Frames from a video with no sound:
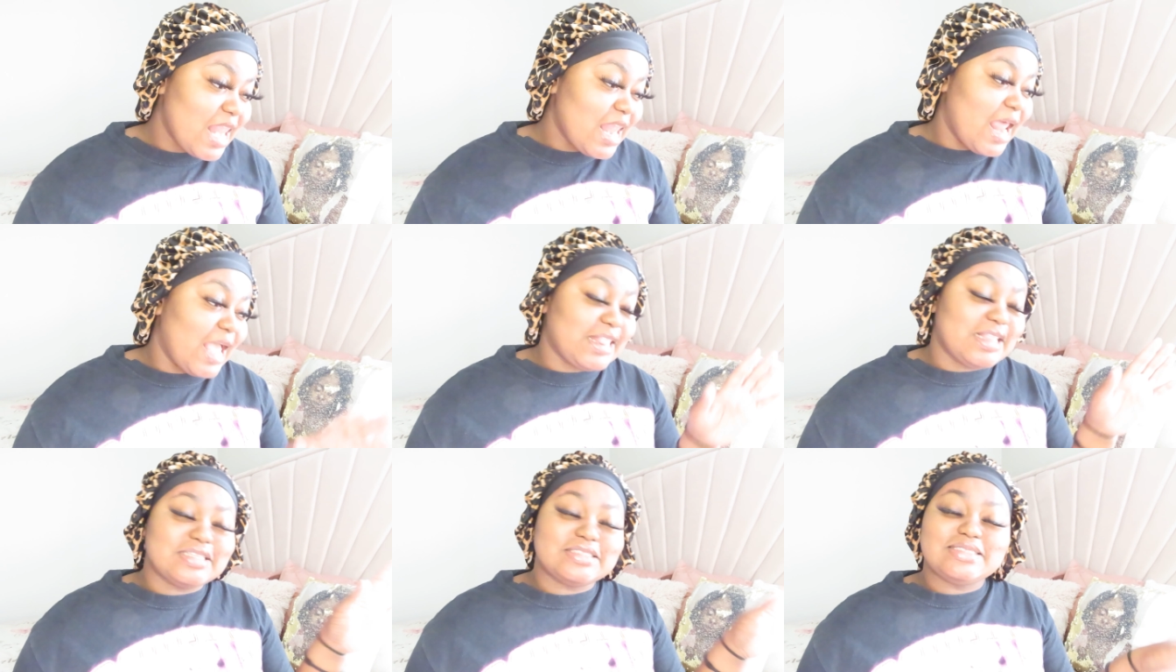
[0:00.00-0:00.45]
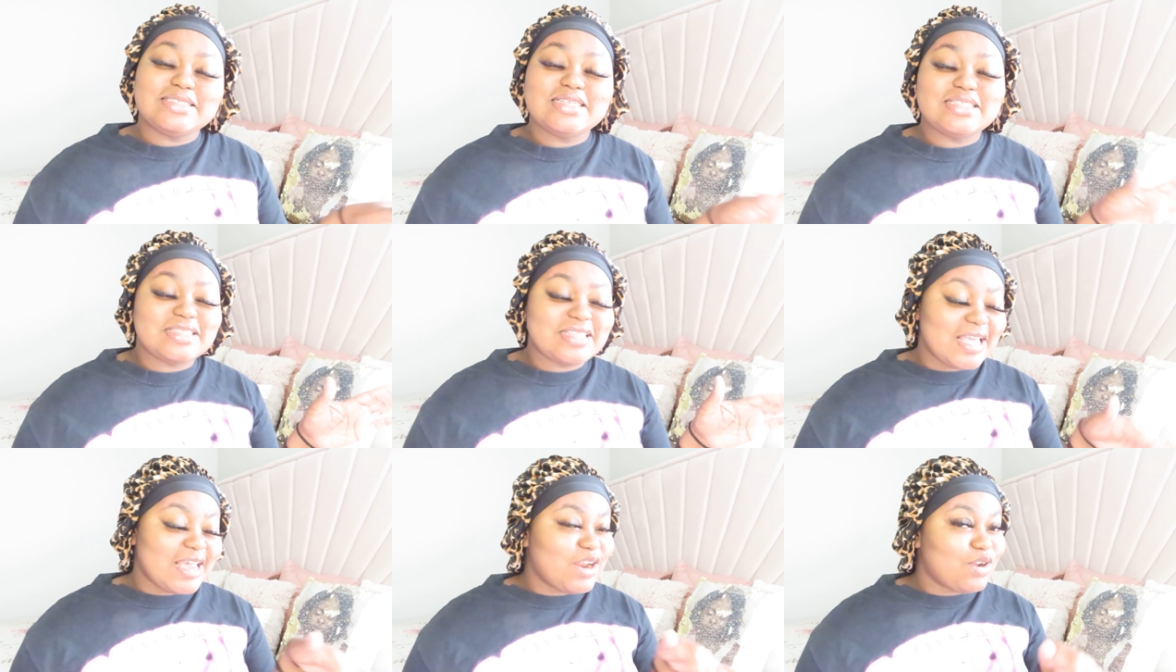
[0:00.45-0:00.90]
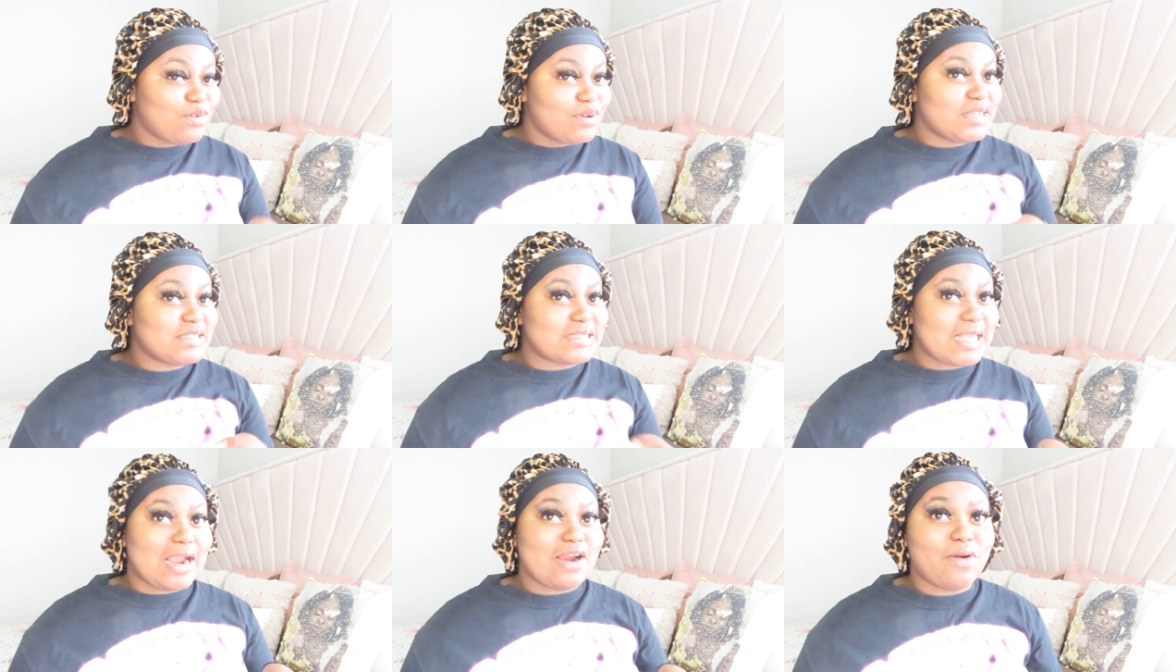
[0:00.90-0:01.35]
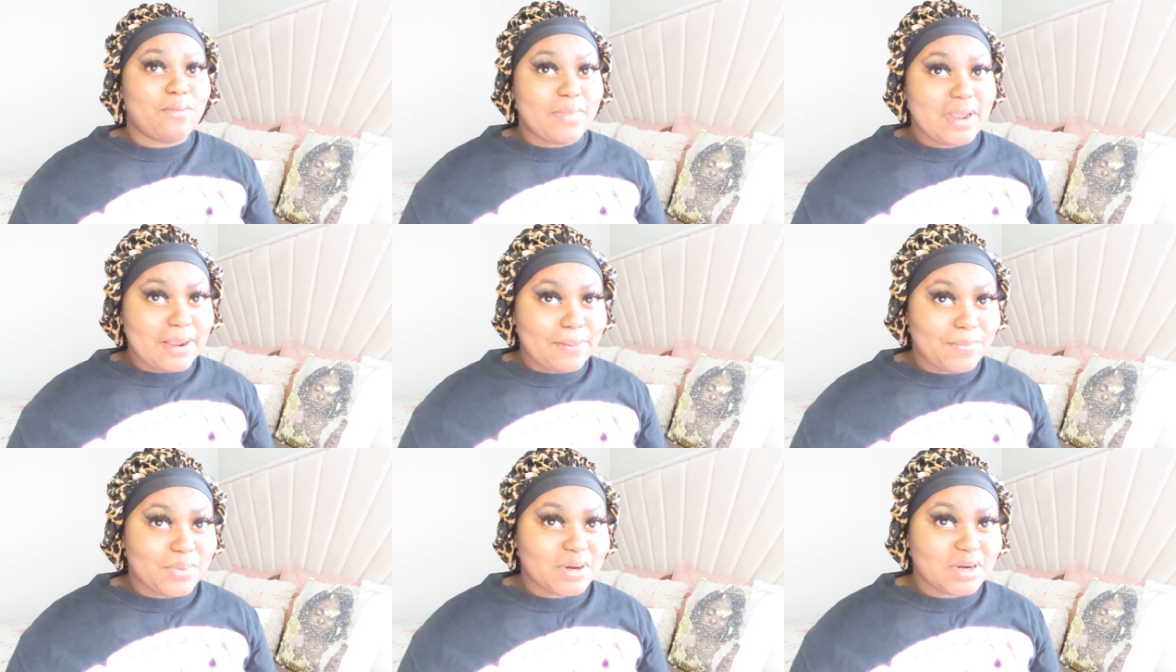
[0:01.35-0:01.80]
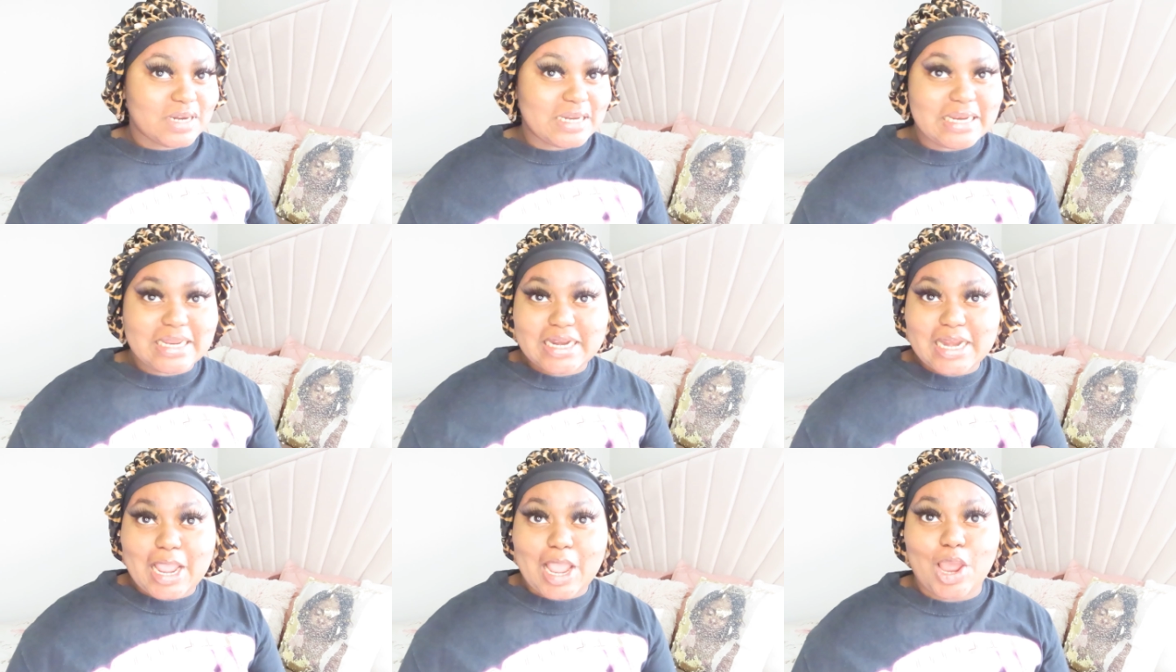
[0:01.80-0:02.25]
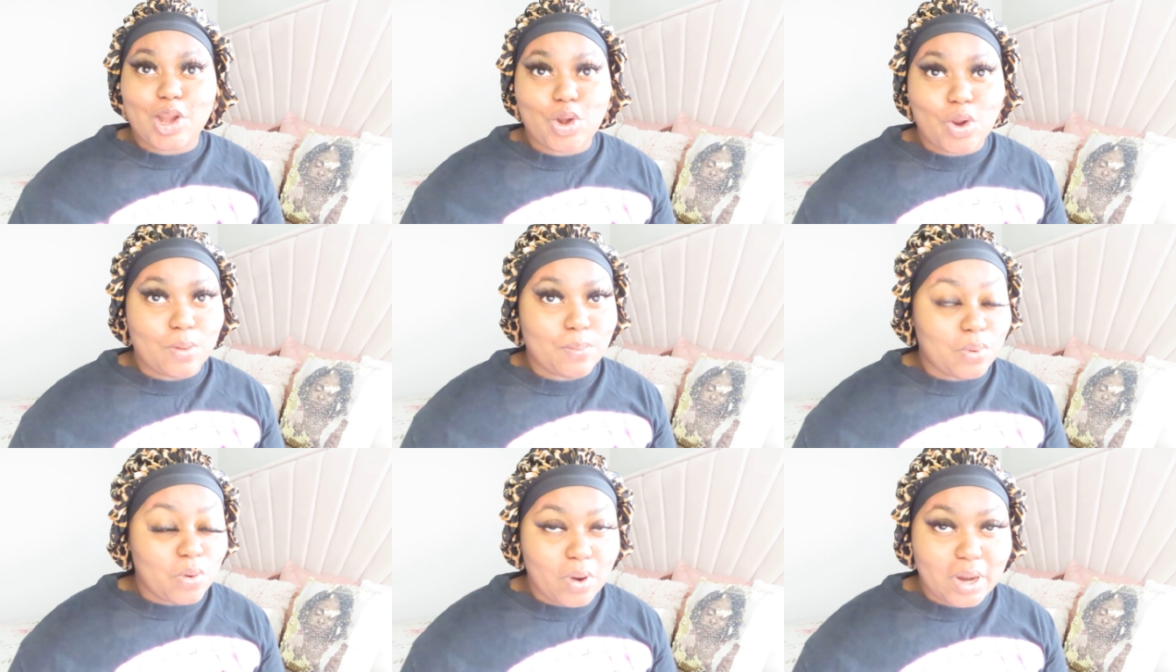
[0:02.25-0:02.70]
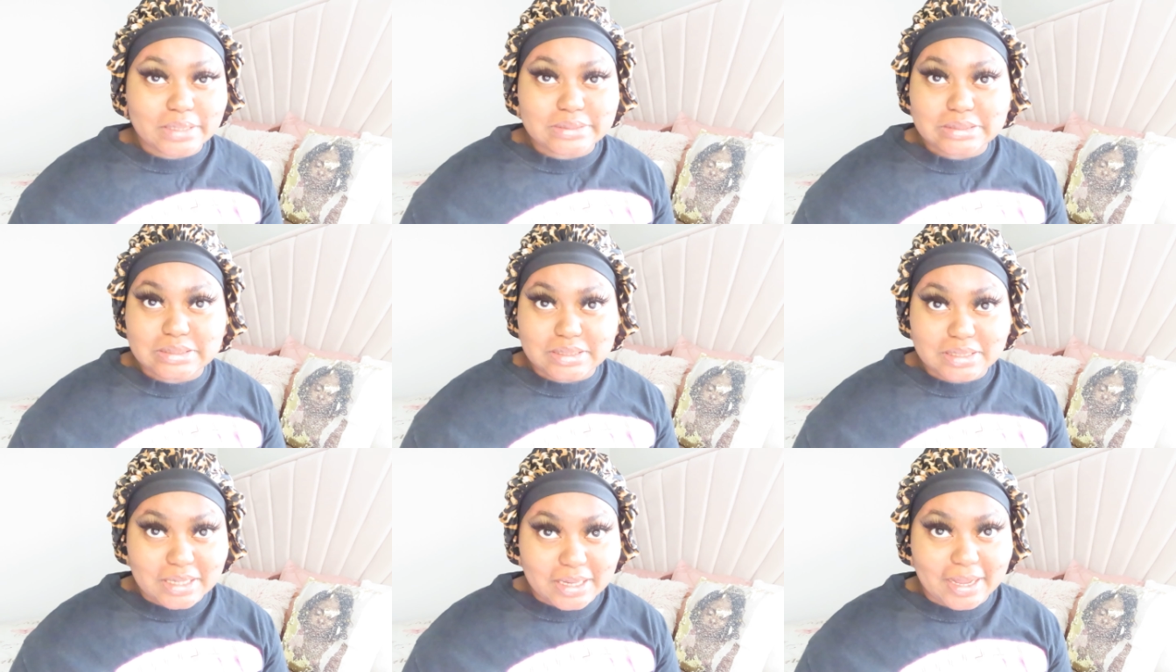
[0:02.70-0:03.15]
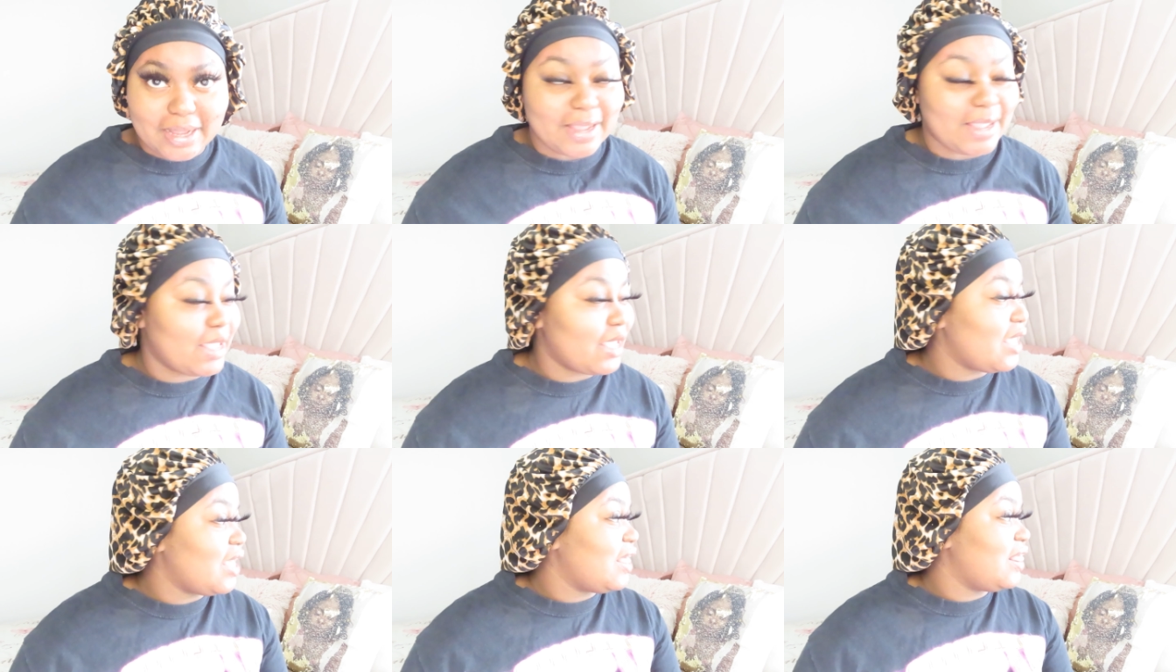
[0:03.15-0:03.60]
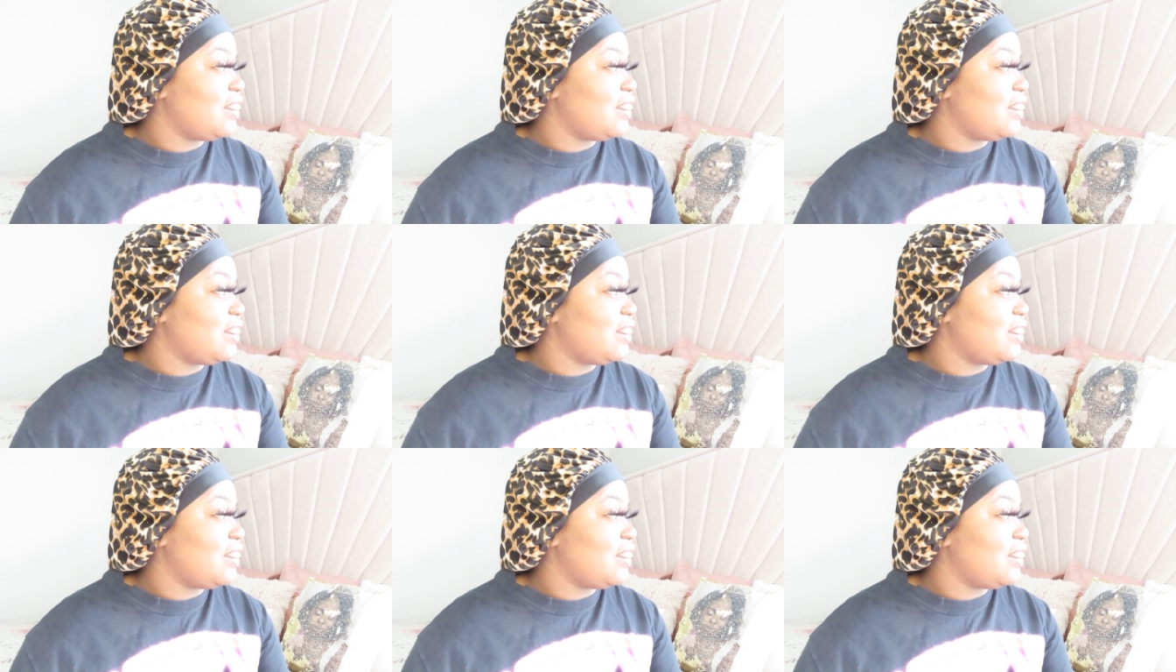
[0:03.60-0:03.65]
Like the synthetic wigs I remember didn't have no parts or nothing.